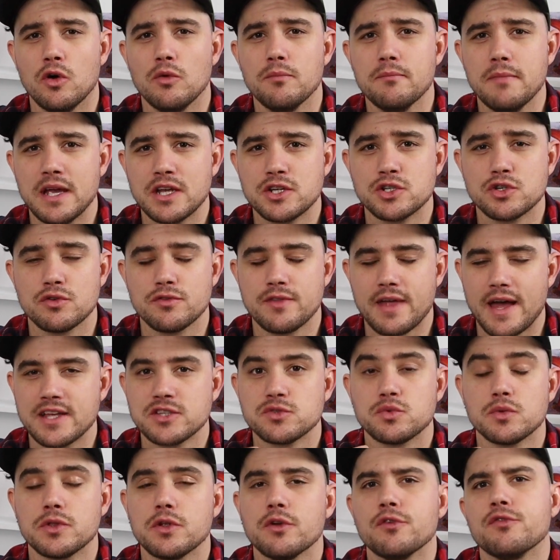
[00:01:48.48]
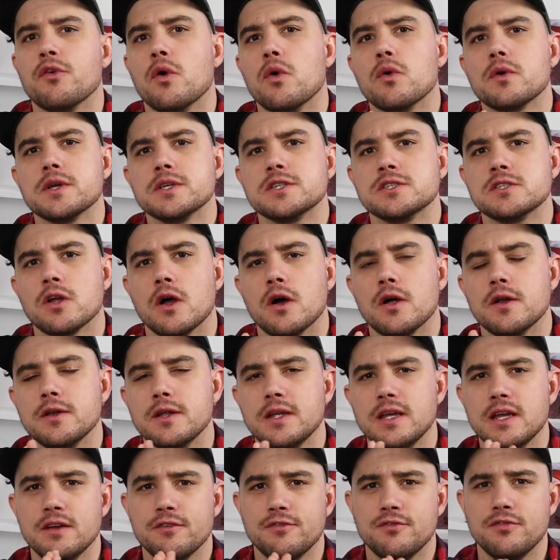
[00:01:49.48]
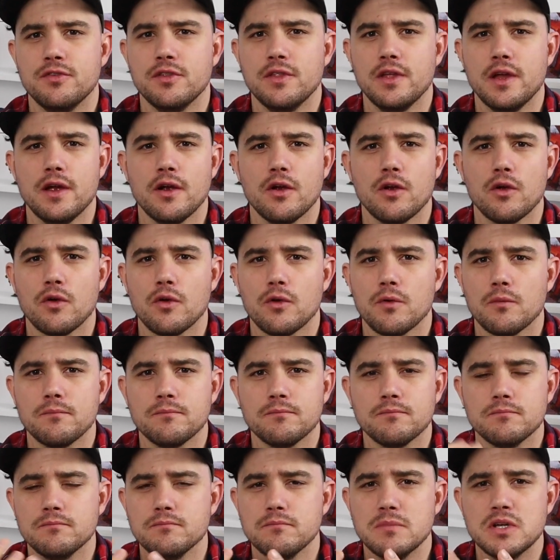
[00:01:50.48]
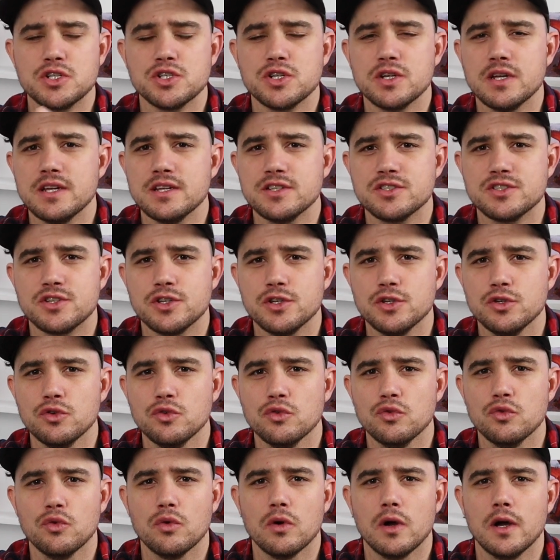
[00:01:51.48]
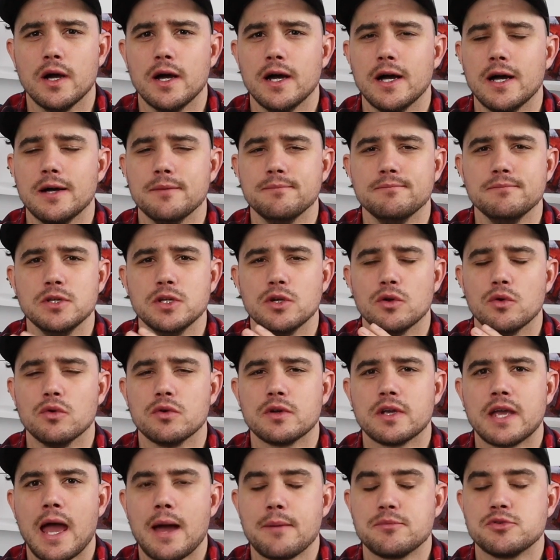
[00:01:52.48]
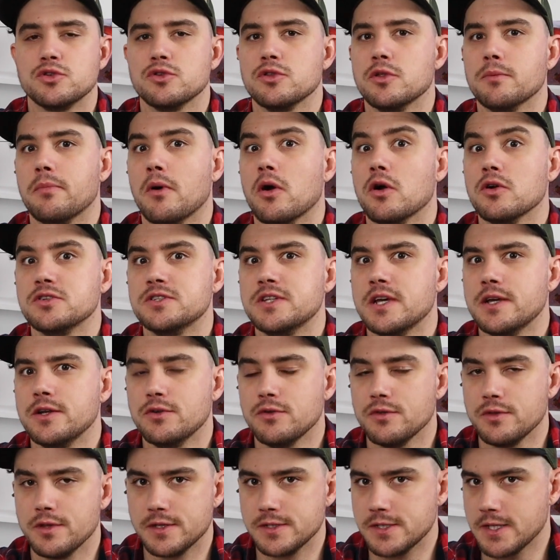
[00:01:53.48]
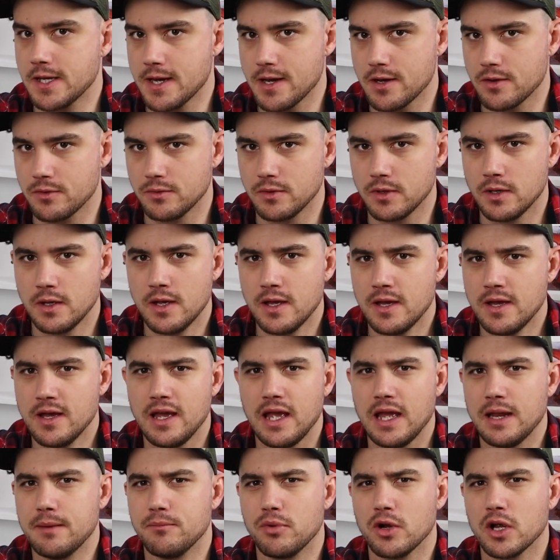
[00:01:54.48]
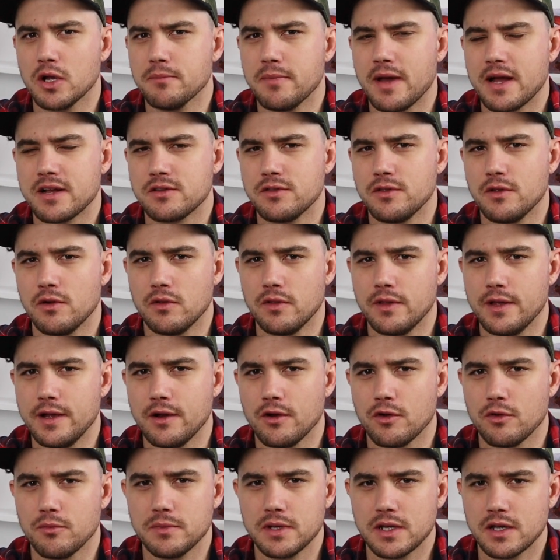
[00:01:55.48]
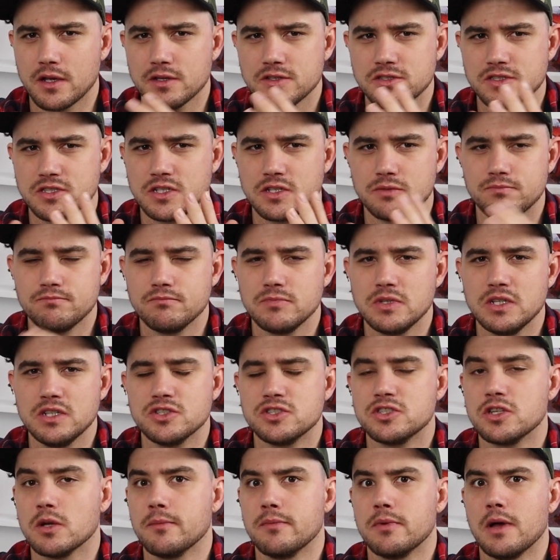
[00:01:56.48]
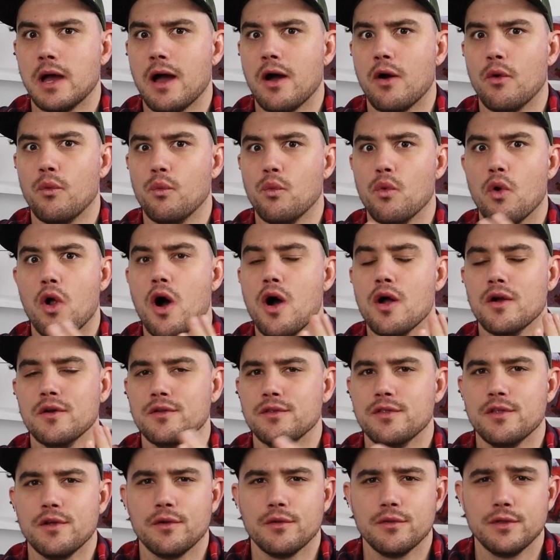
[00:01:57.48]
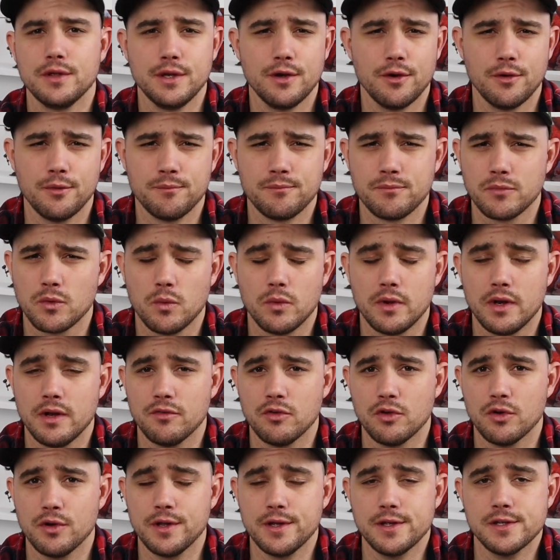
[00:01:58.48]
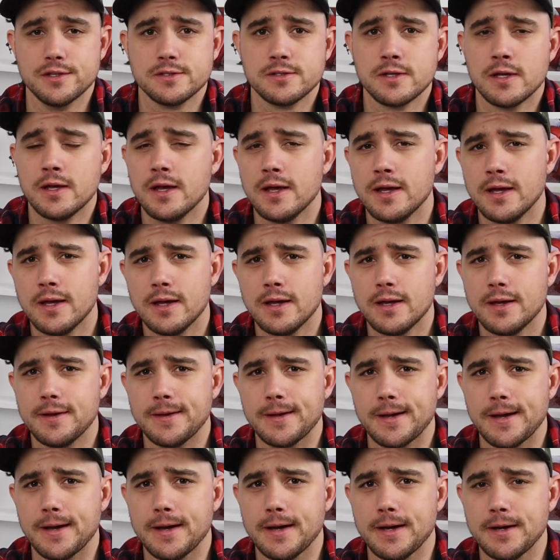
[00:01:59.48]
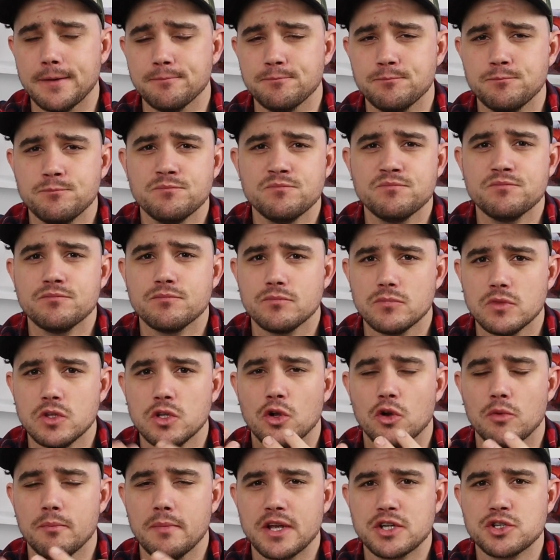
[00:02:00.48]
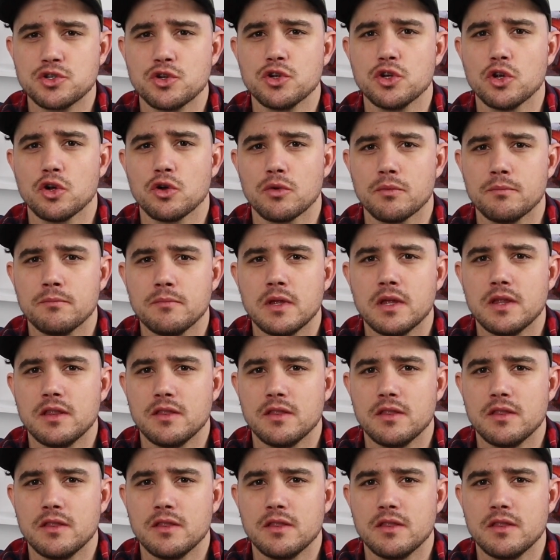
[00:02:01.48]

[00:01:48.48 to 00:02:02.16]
make sure that's what they're focused on. If their mission is to, capture the bartender in the town and bring him back to their lair because he's somehow wronged their leader, whatever it is, make sure you're